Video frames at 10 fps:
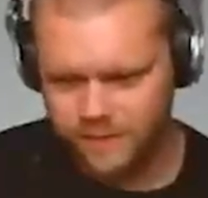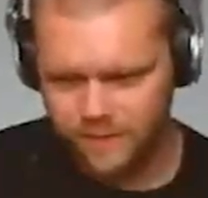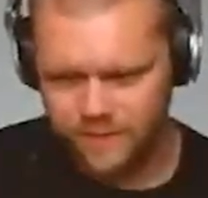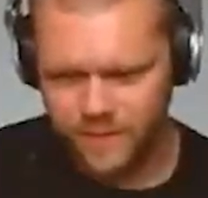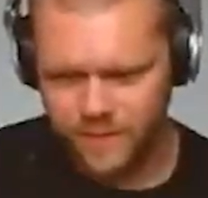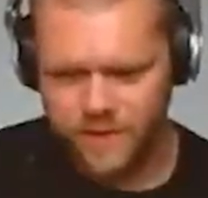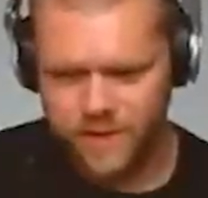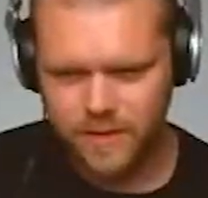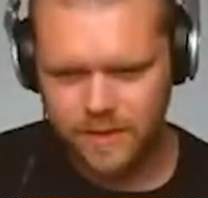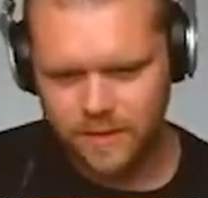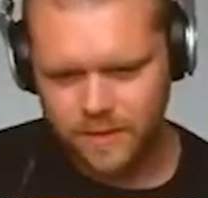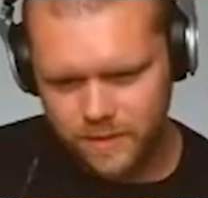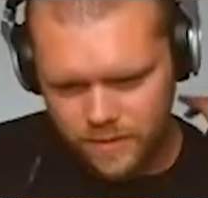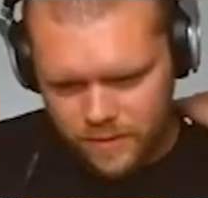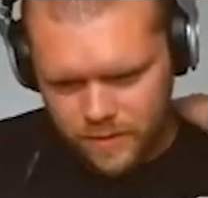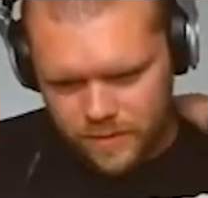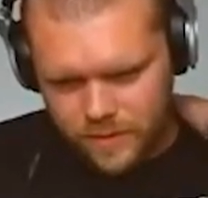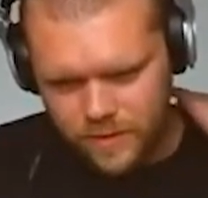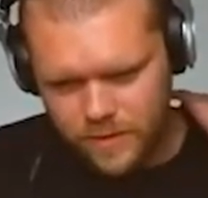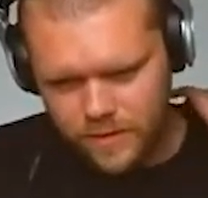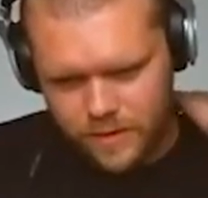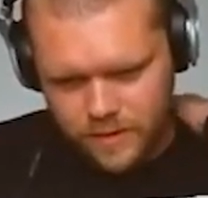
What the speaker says: Nothing is said.